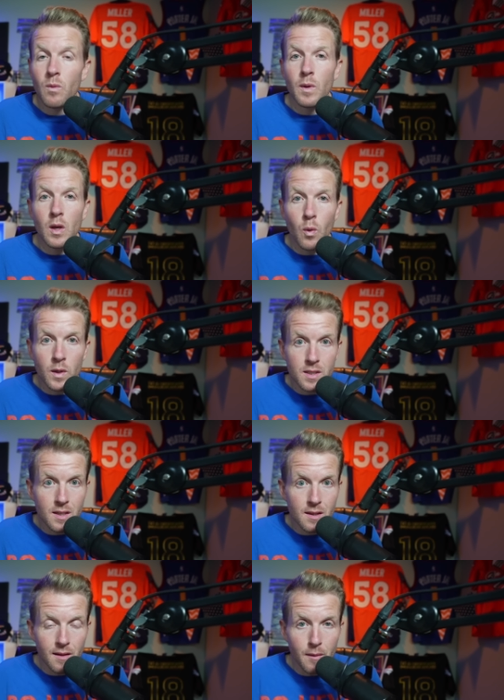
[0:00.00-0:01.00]
when we
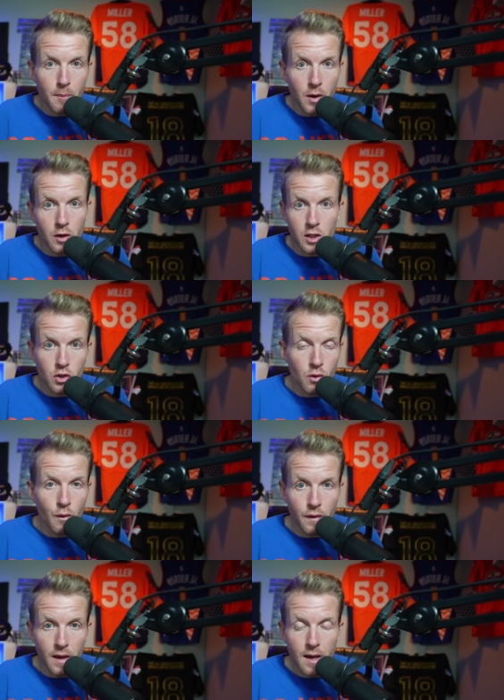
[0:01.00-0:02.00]
hoisted the Lombardi Trophy.